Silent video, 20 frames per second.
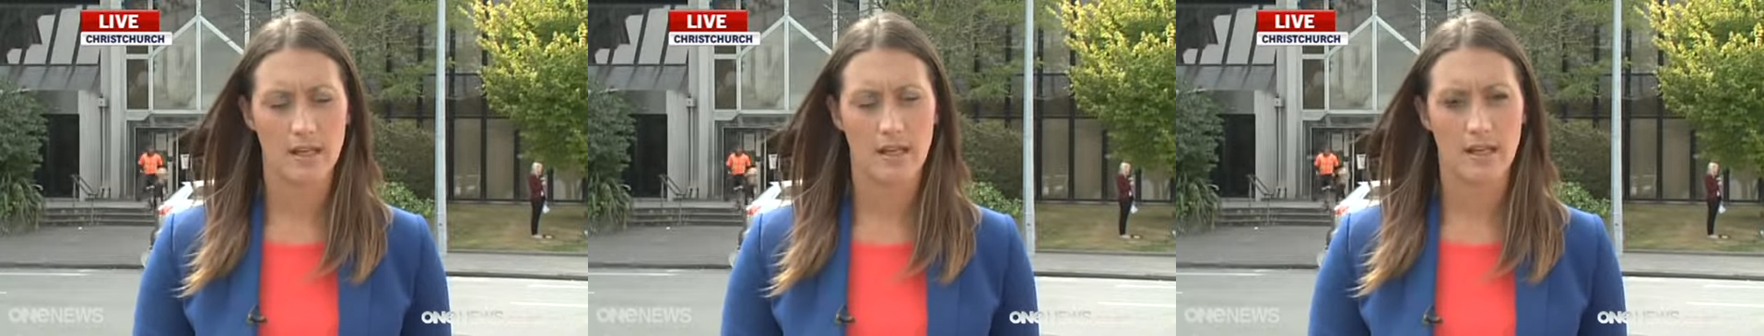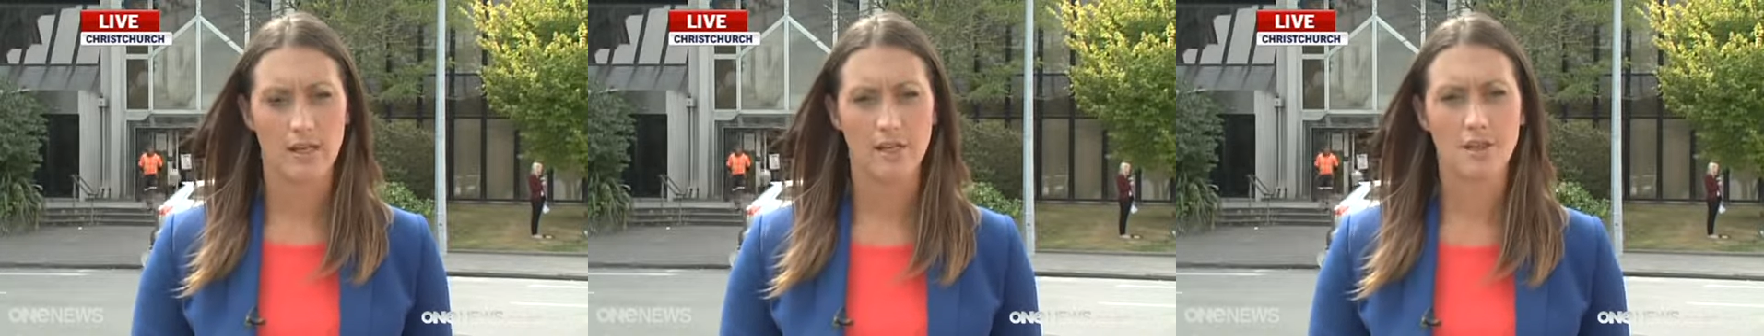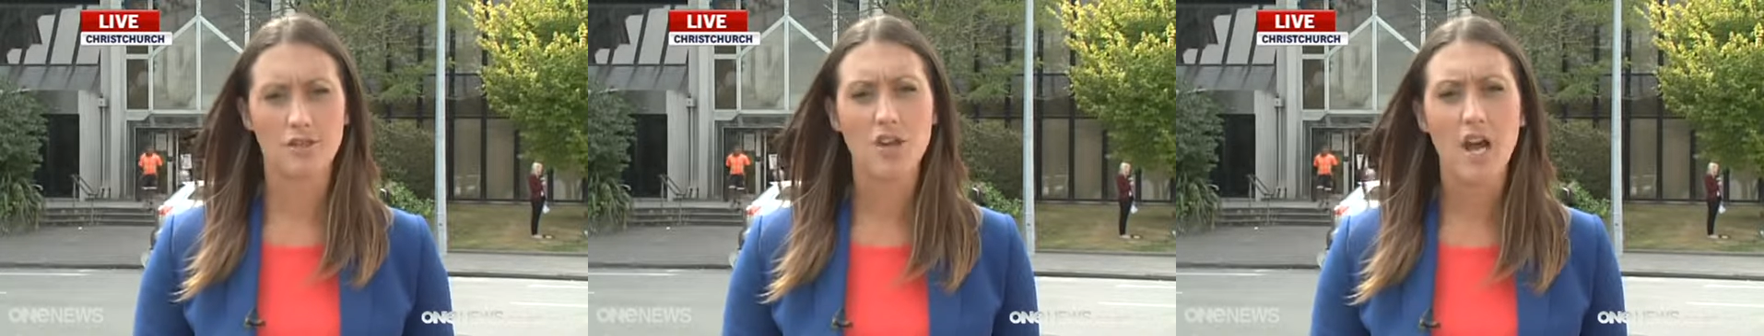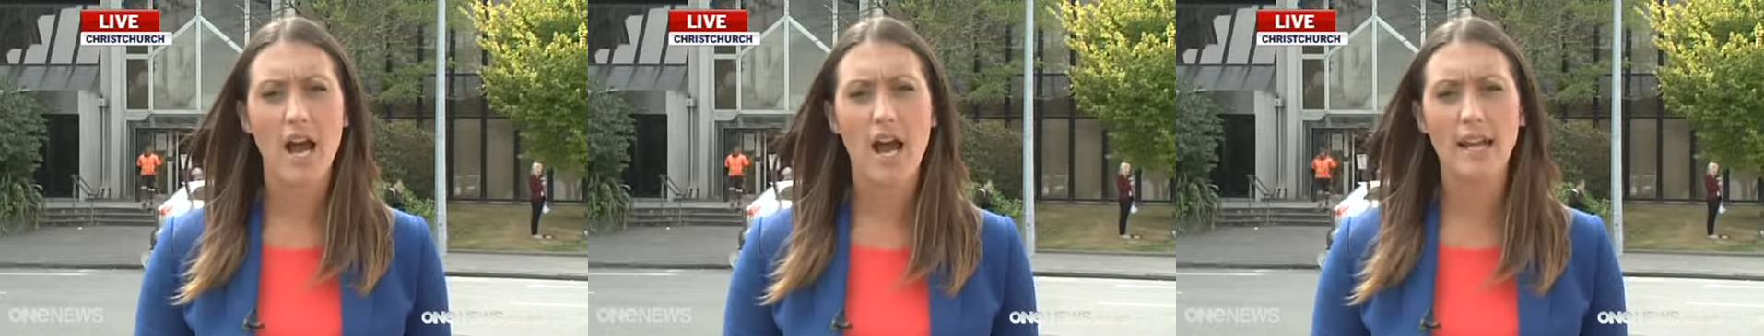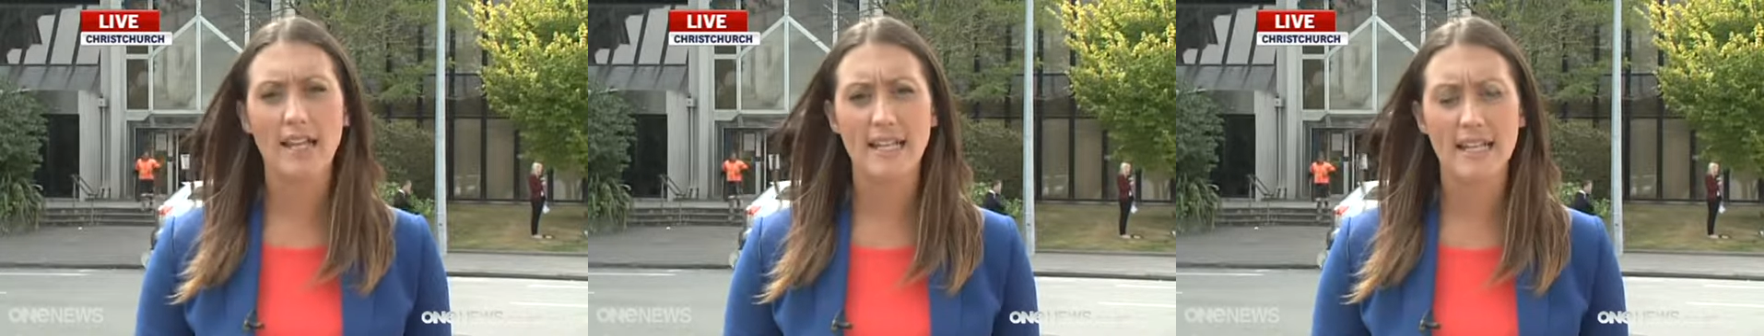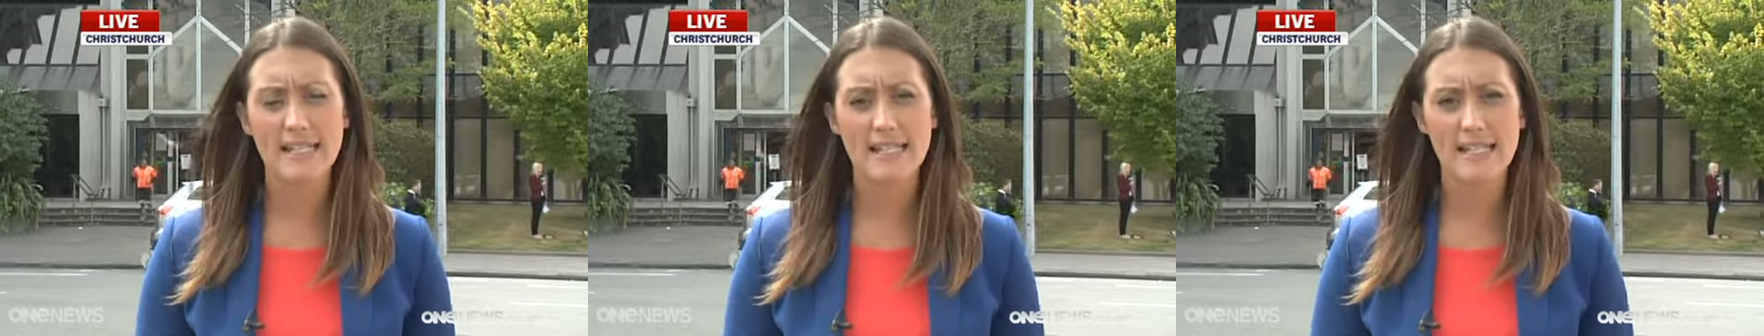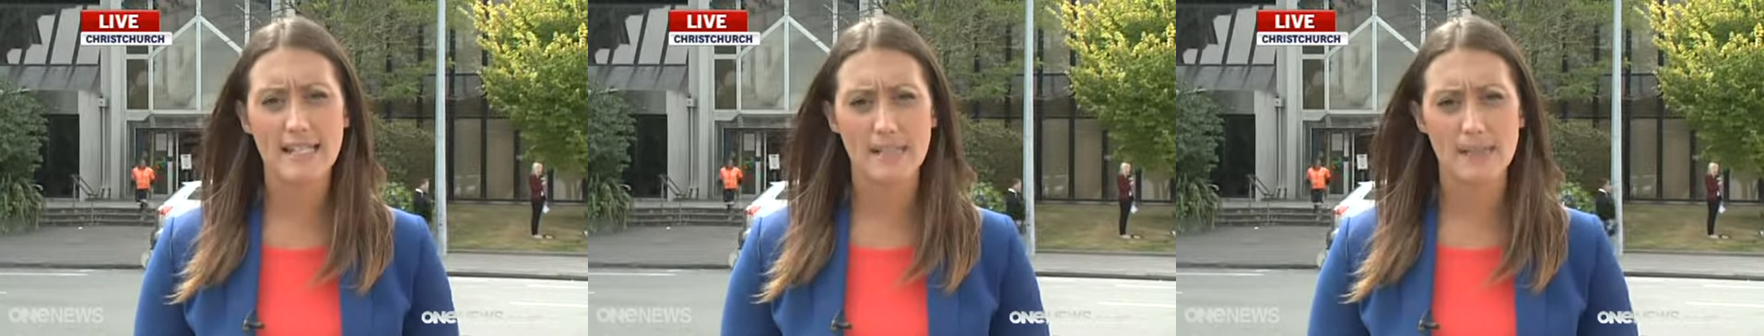Now, the trial
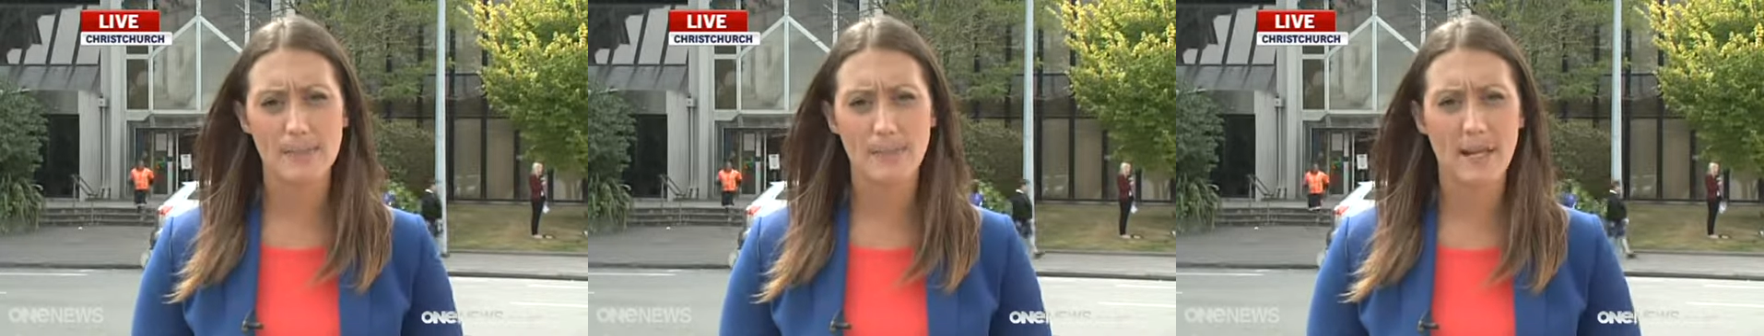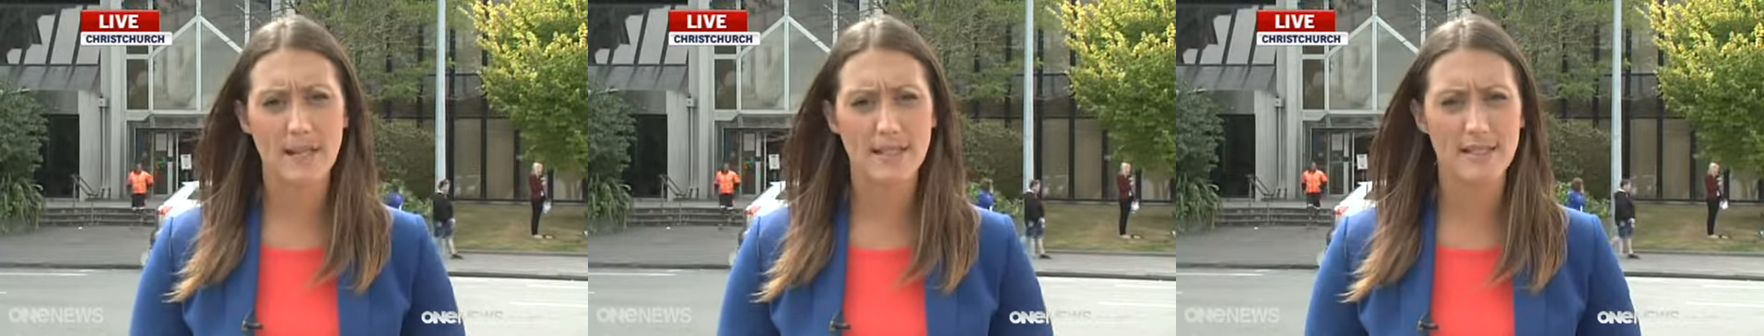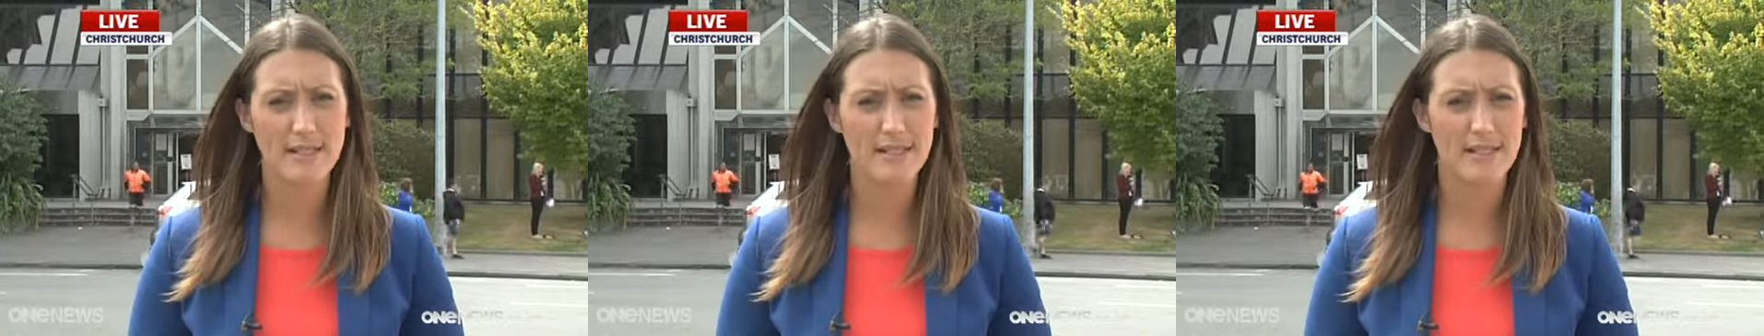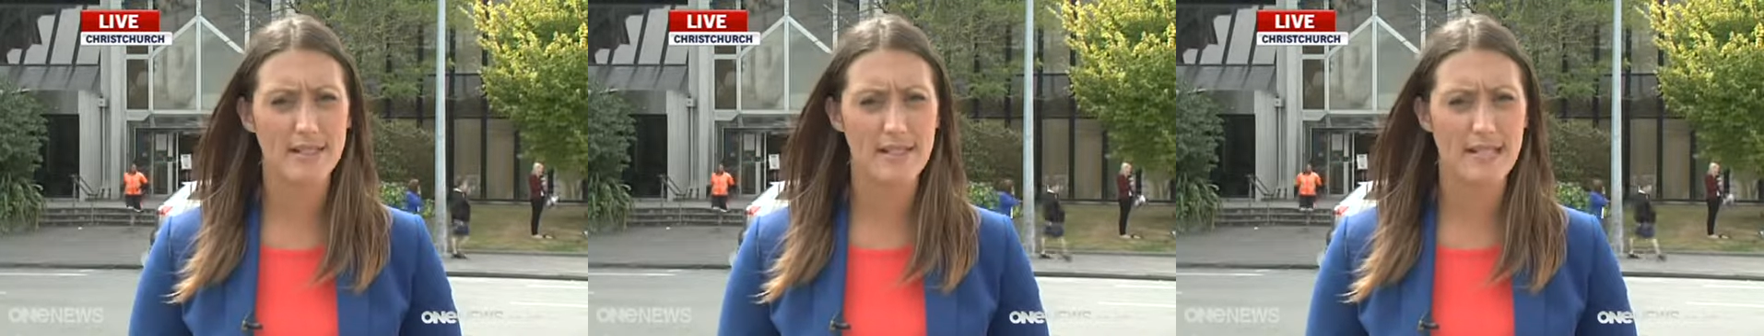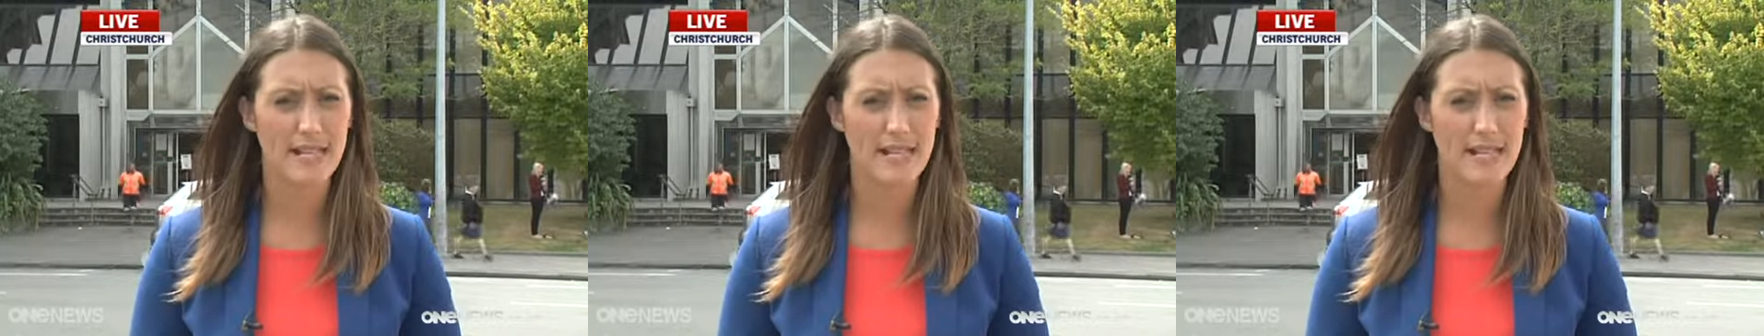is expected